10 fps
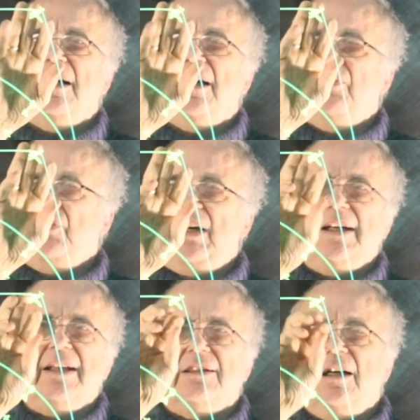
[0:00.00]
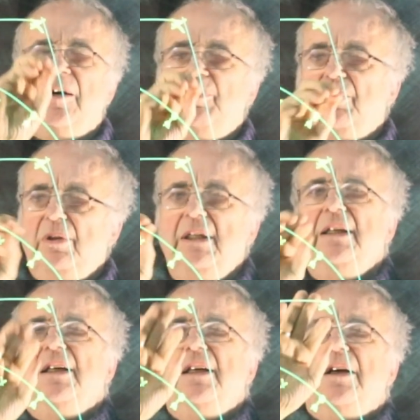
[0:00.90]
a fine example
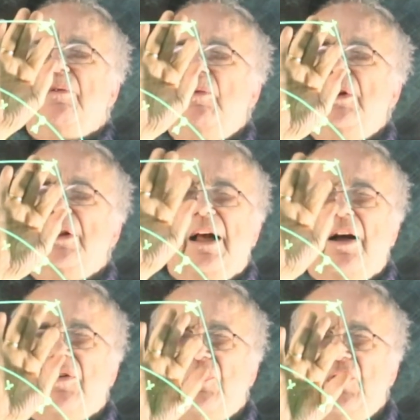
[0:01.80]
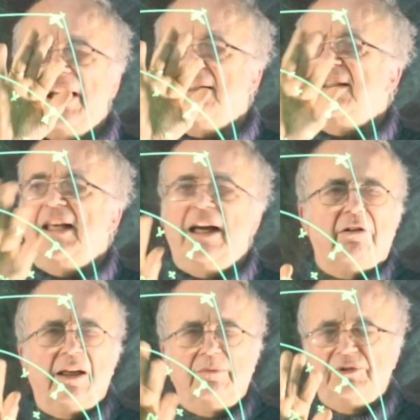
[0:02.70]
will affect the
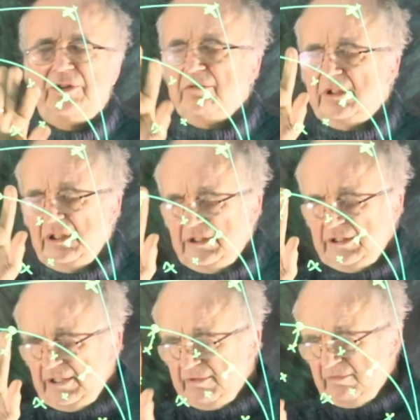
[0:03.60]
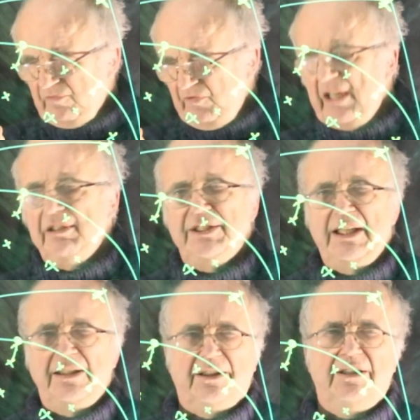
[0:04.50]
outcome. So it's very
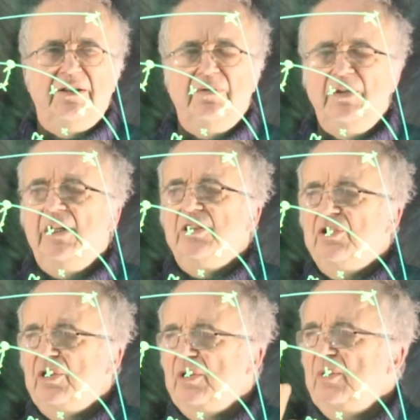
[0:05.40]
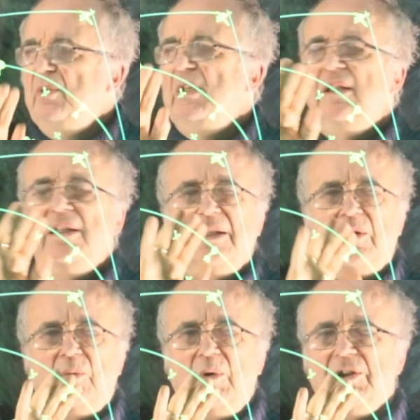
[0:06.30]
sensitive to
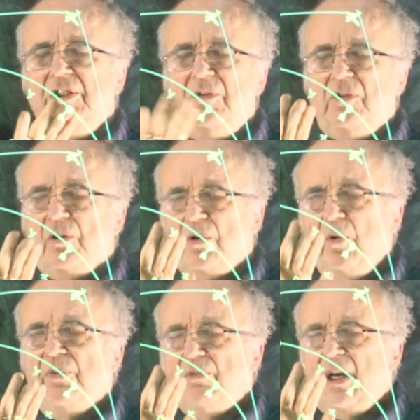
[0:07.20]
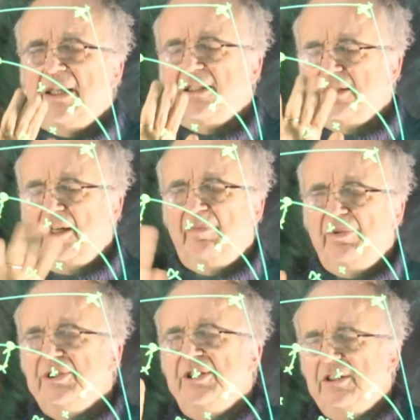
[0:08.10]
whether you've got all the right
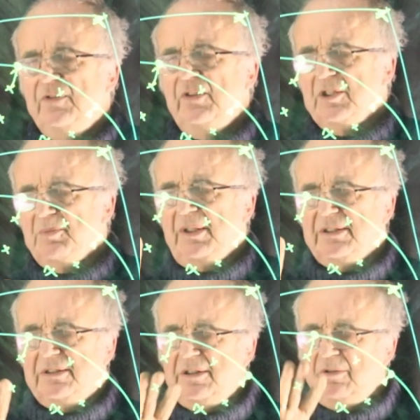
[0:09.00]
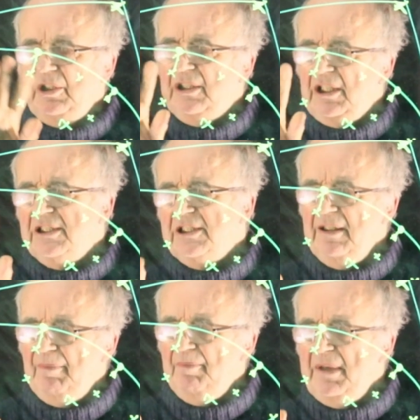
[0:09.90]
examples in the first place. So it's
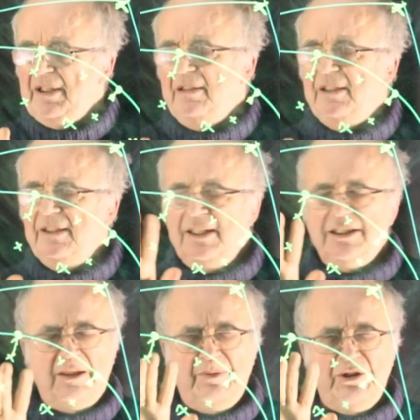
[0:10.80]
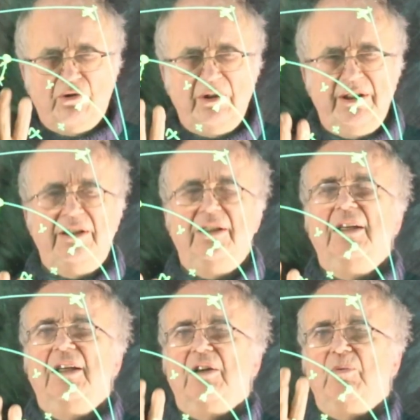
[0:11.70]
a method that needs to be treated
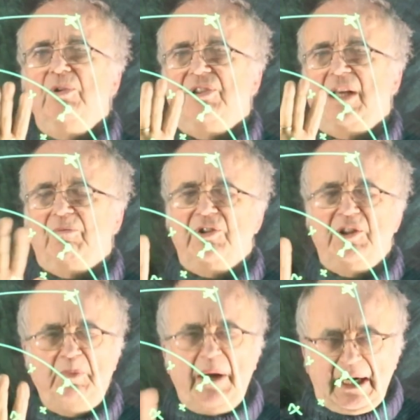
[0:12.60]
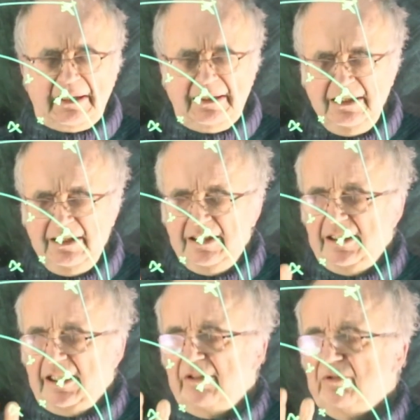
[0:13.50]
with some respect
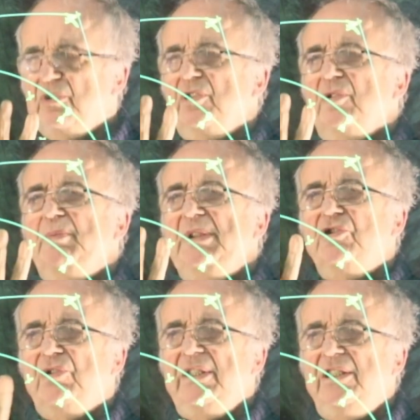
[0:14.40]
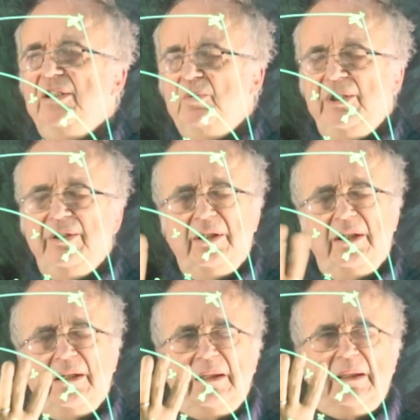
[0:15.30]
and to be treated with
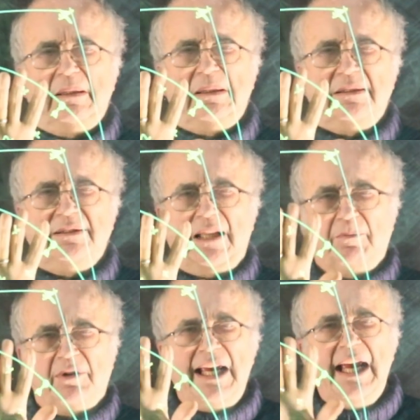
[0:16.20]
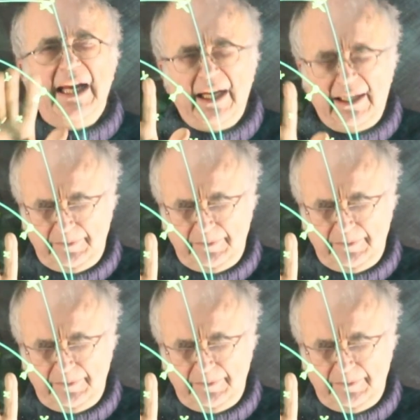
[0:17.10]
some care.